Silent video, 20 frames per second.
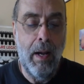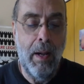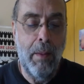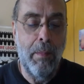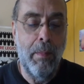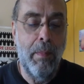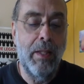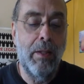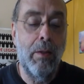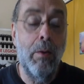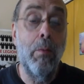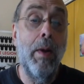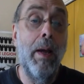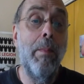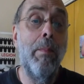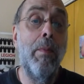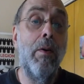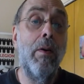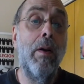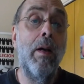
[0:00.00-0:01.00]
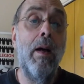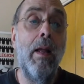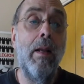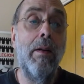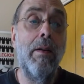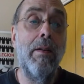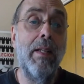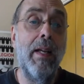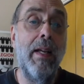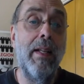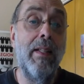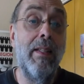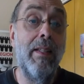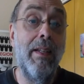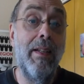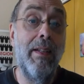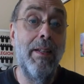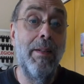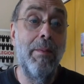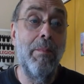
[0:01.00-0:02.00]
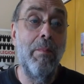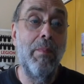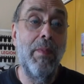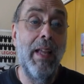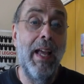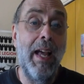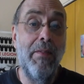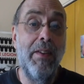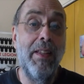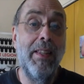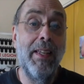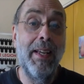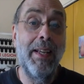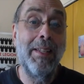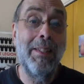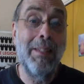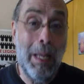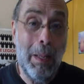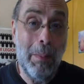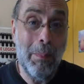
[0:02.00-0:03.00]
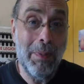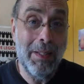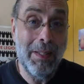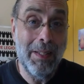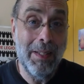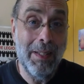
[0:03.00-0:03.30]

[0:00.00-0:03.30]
But the rainbow colors I did everything except